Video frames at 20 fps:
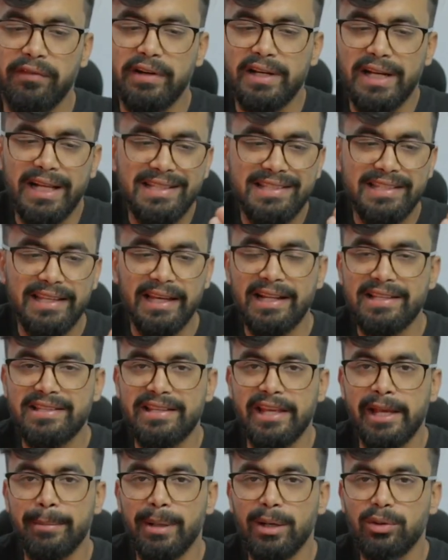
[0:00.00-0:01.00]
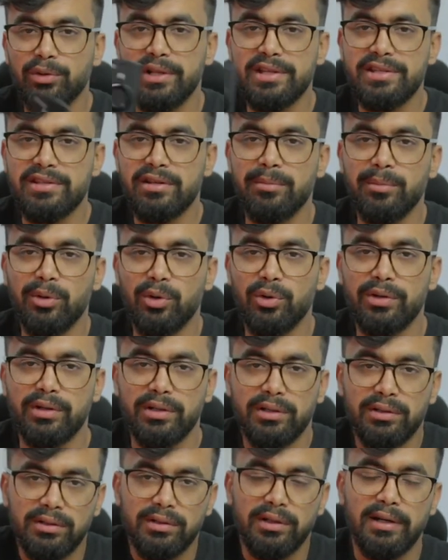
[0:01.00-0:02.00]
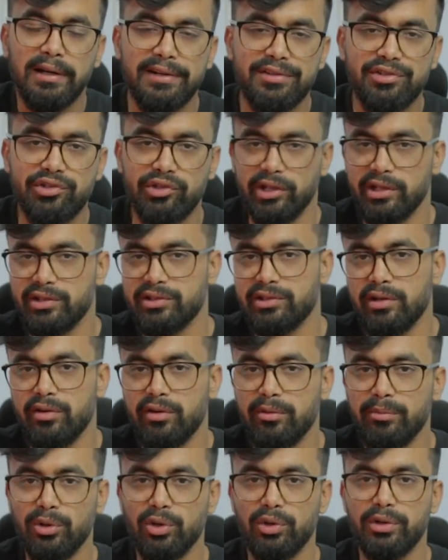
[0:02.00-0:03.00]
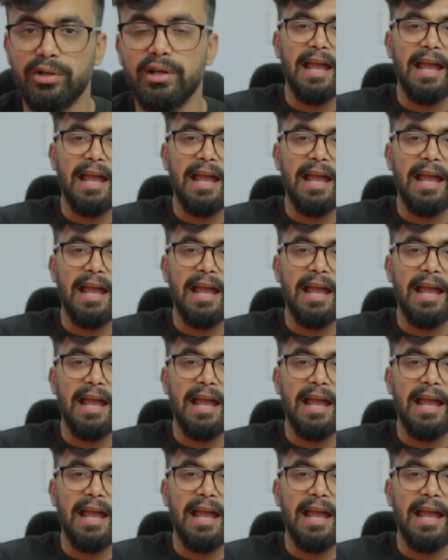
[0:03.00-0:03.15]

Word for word: What else can I say about this remote? It's just a remote.